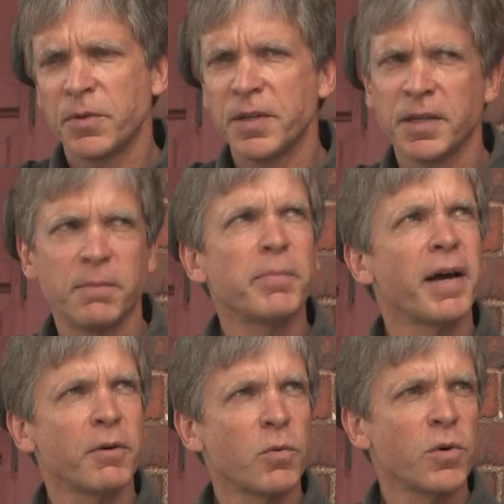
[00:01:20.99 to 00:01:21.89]
the
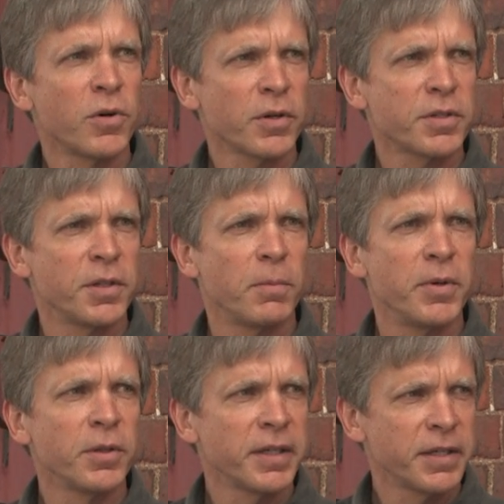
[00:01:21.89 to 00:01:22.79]
powder works and the
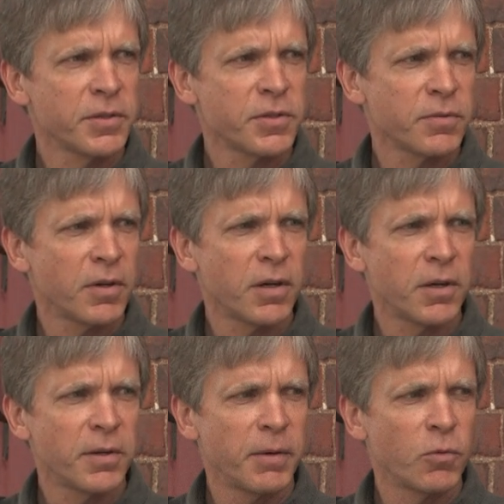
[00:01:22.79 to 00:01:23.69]
buildings uh,